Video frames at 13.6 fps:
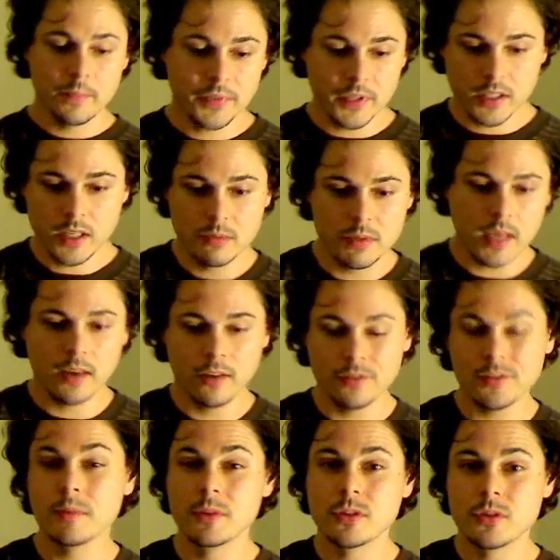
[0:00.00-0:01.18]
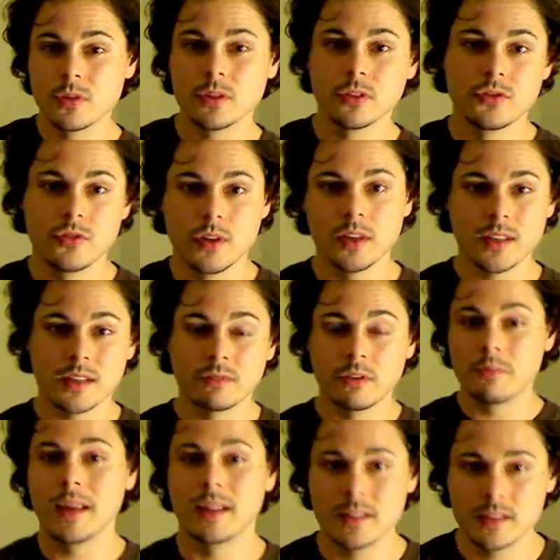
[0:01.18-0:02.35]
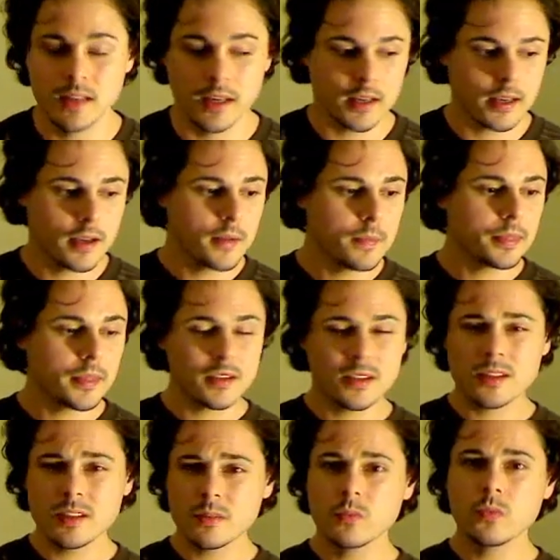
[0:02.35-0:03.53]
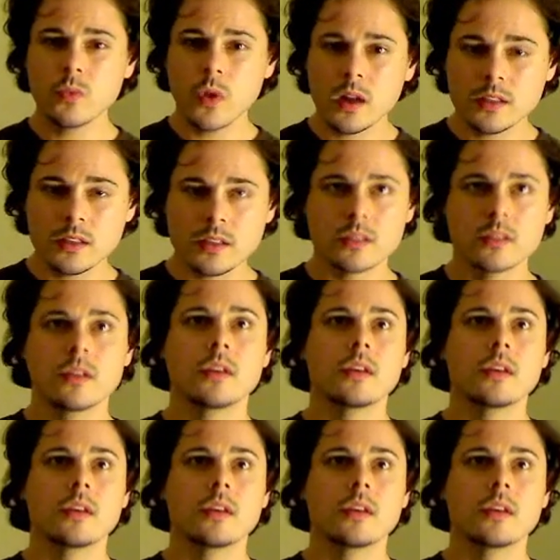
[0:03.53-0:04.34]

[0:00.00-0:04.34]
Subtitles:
to keep taking pharmaceutical drugs and remain sick. The system wants